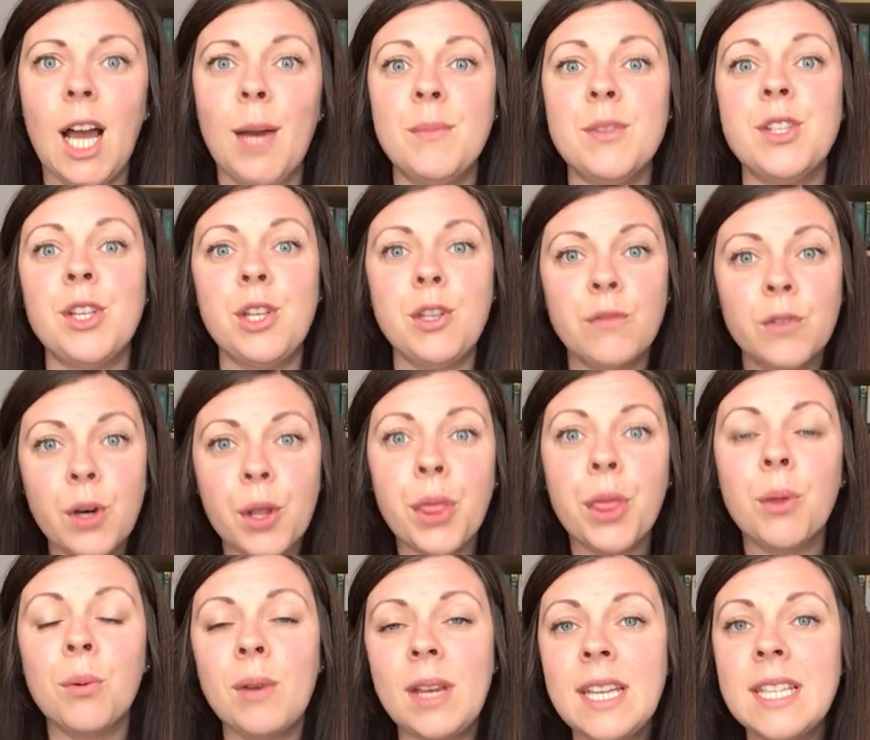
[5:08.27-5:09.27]
So you've got
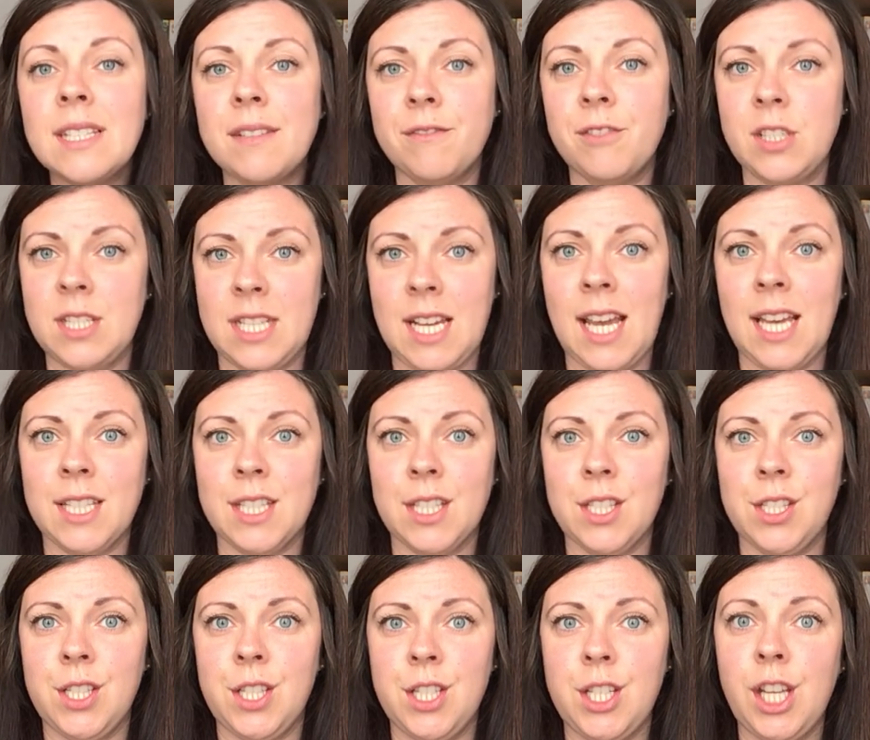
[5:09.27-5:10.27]
3 different
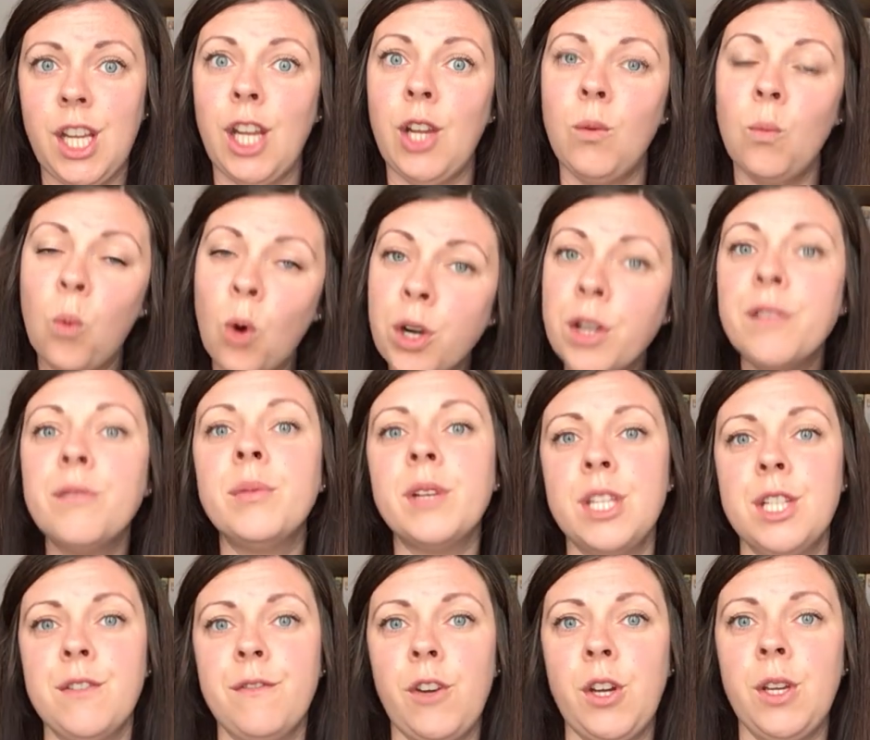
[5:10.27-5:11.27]
tasks to do, one of
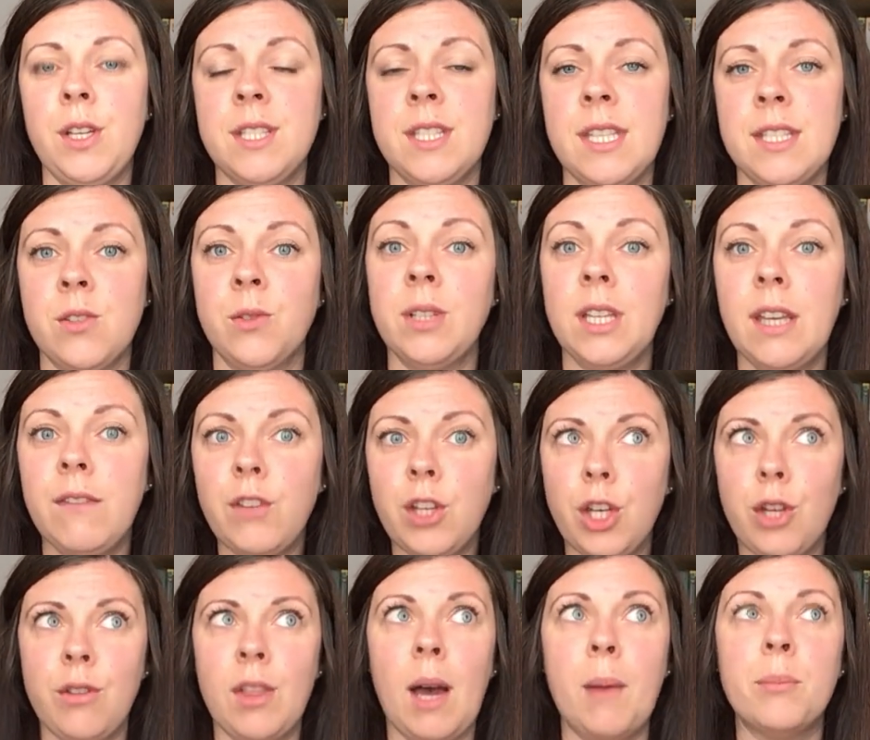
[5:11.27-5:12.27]
which focuses on giving
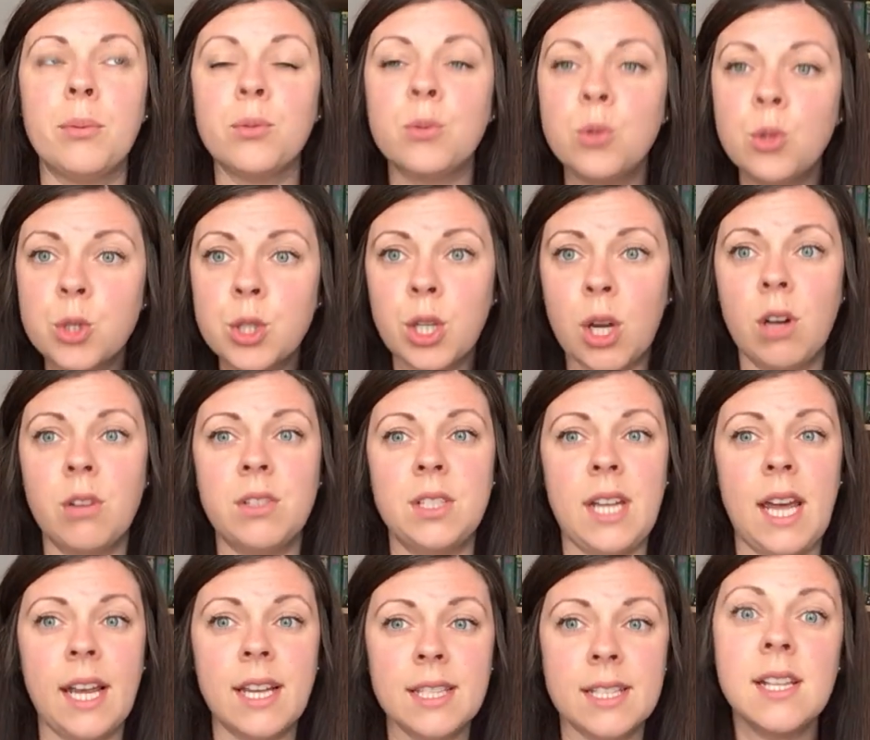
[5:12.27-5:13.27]
you that broad
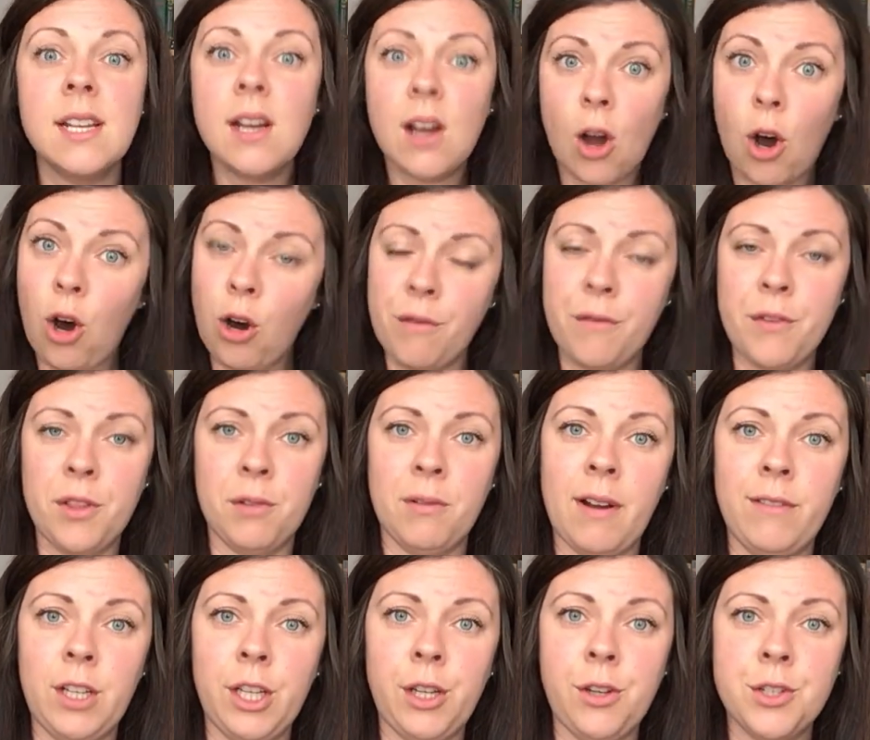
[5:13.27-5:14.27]
context of the
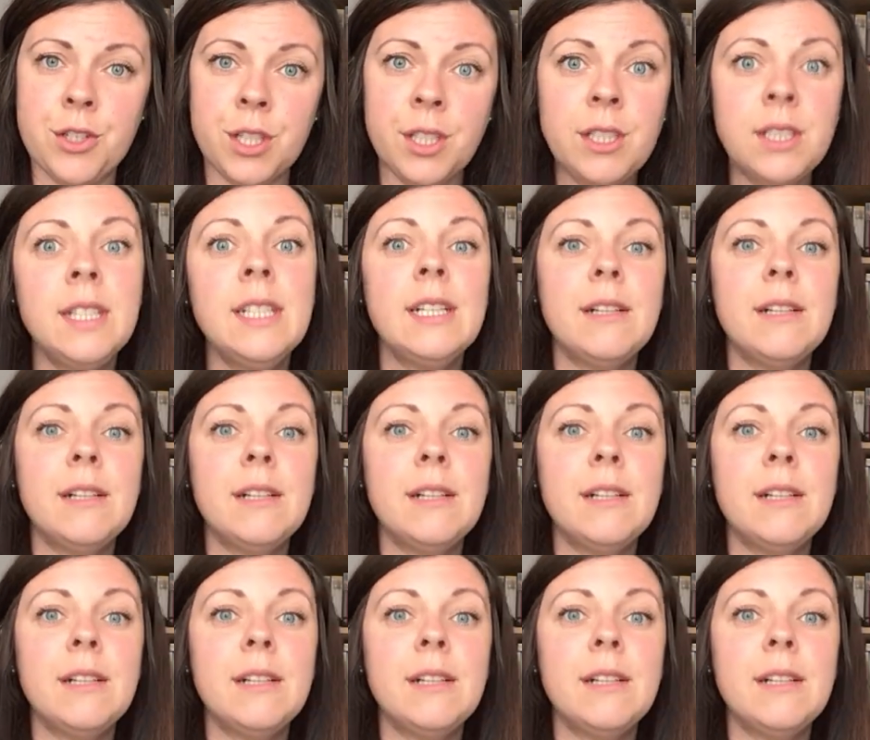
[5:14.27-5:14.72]
revolution,